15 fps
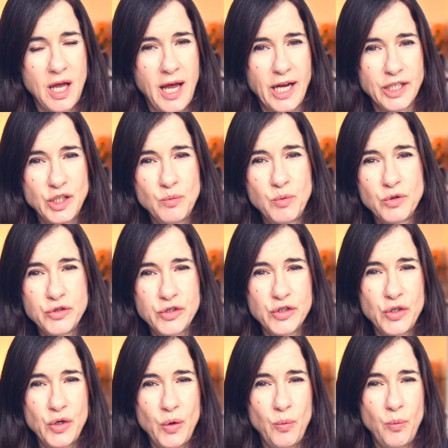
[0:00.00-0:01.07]
And you want to
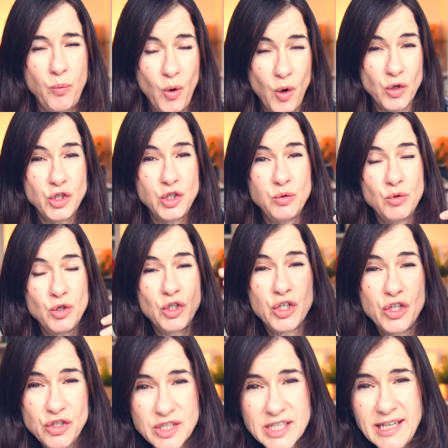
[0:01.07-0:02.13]
know what you
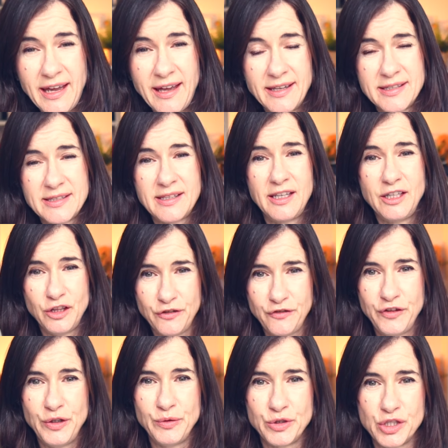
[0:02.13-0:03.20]
could get in the
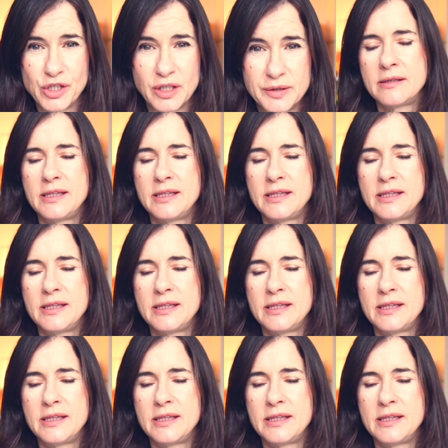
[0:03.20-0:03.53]
future.